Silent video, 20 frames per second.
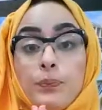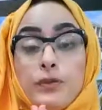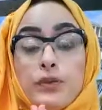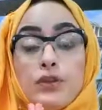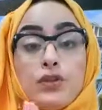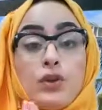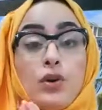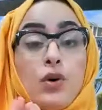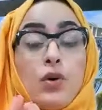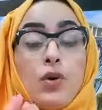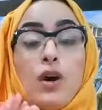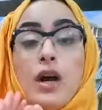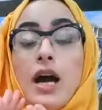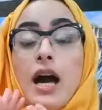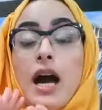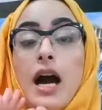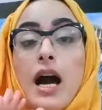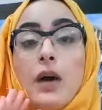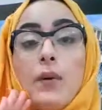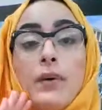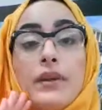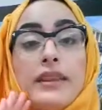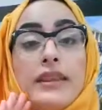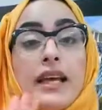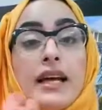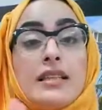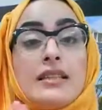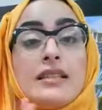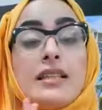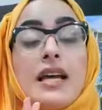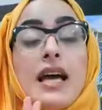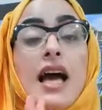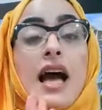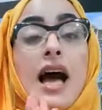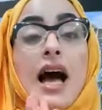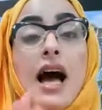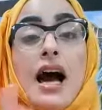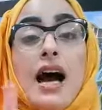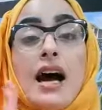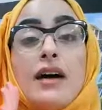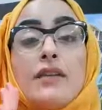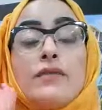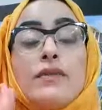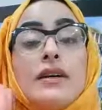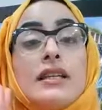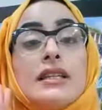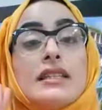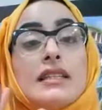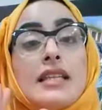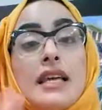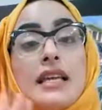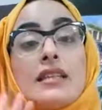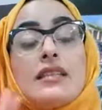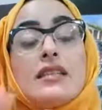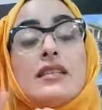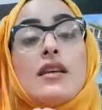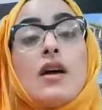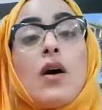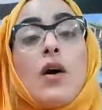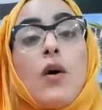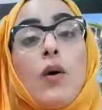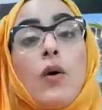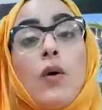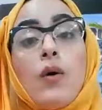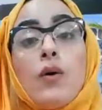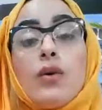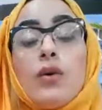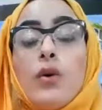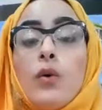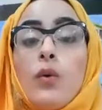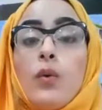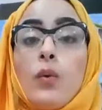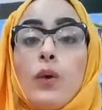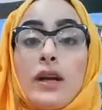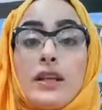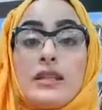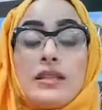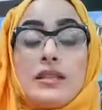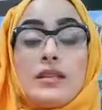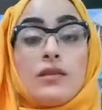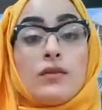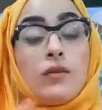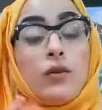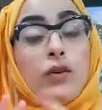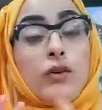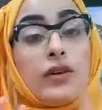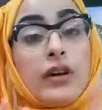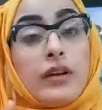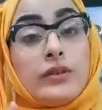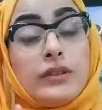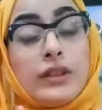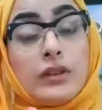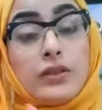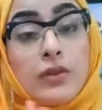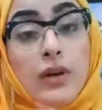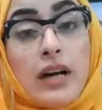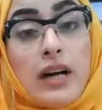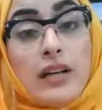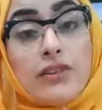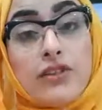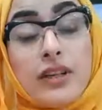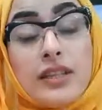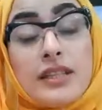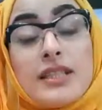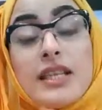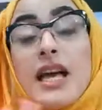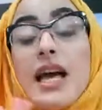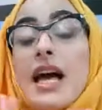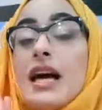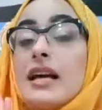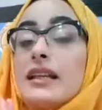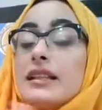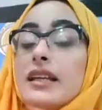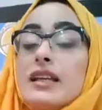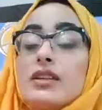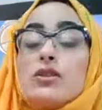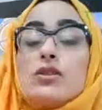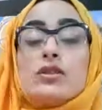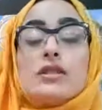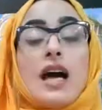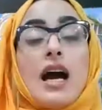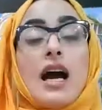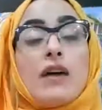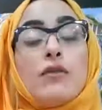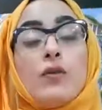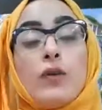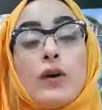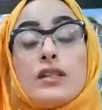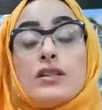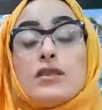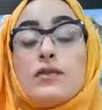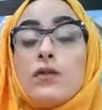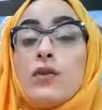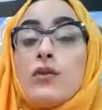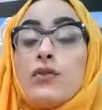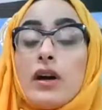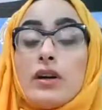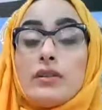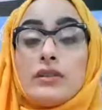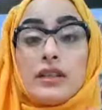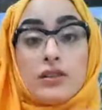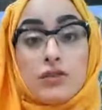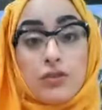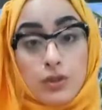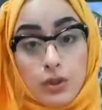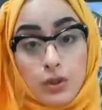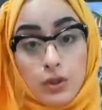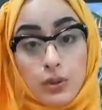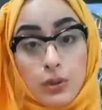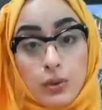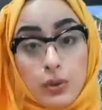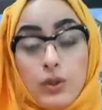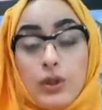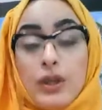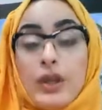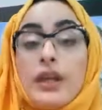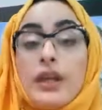So I will not have tens or ones for rounding to 100, and I don't have ones for rounding to